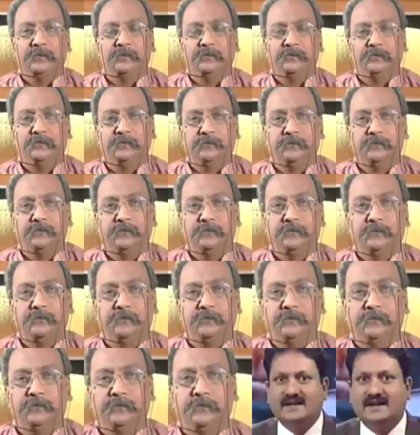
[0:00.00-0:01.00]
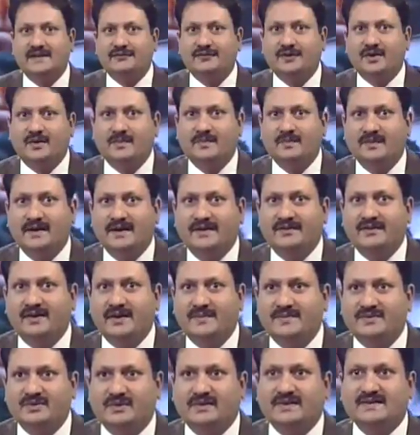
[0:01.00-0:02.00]
All right, strong words there from
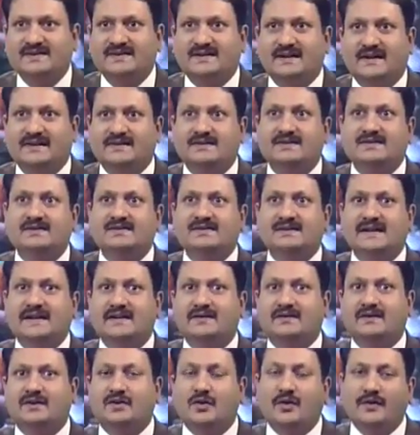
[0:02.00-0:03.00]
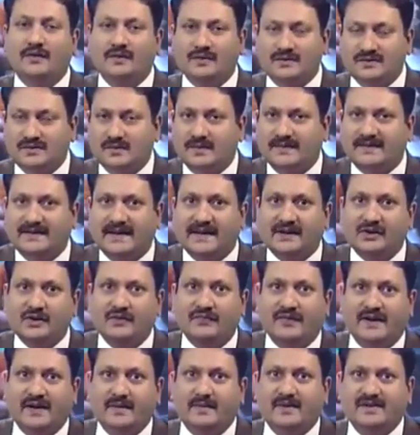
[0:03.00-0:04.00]
Henry. I'm sure there's another side of the coin also, but thank
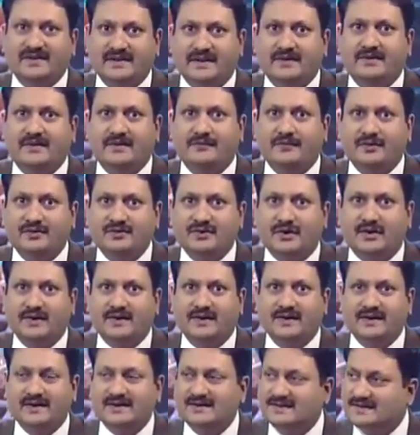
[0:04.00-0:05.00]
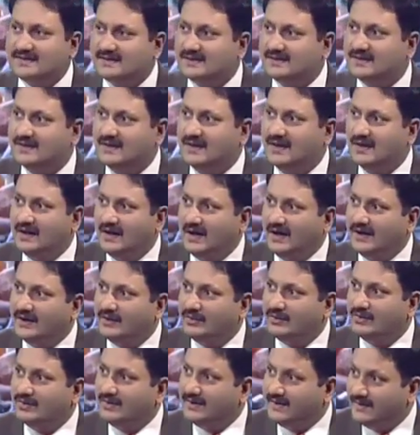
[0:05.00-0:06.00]
you very much, Henry, for joining us.
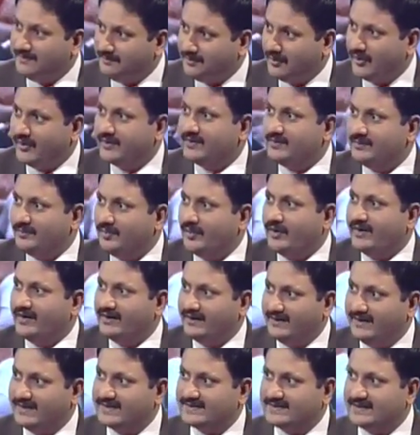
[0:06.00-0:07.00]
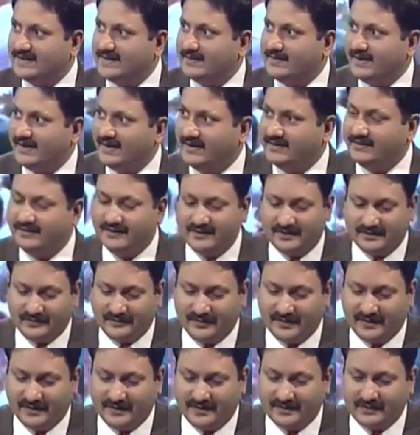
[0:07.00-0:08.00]
Anu, important point raised there by Henry
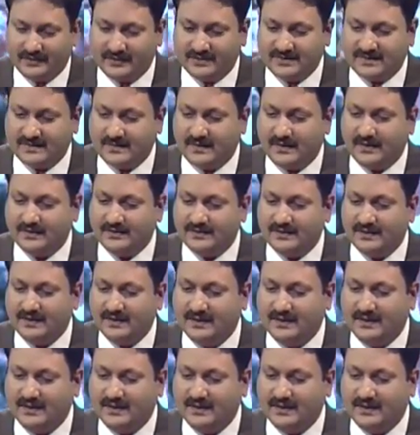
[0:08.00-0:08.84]
Trephaine. He talks about